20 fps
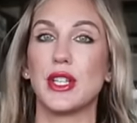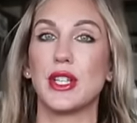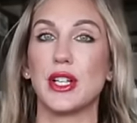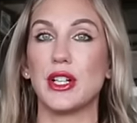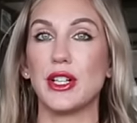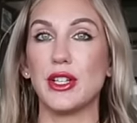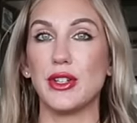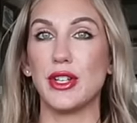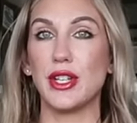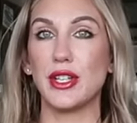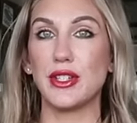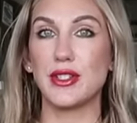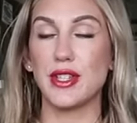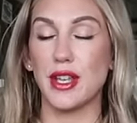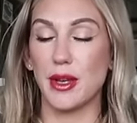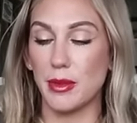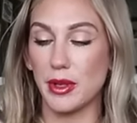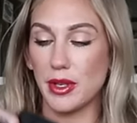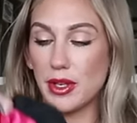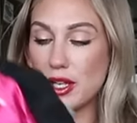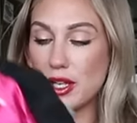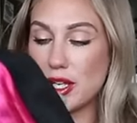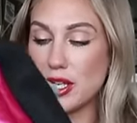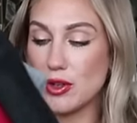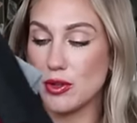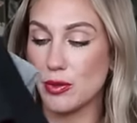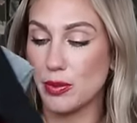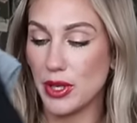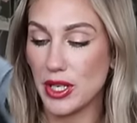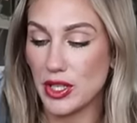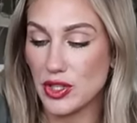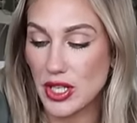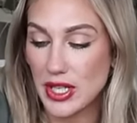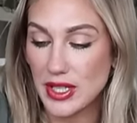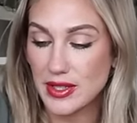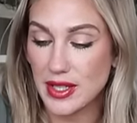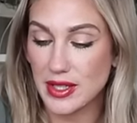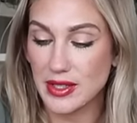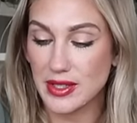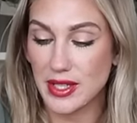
including some cute PJs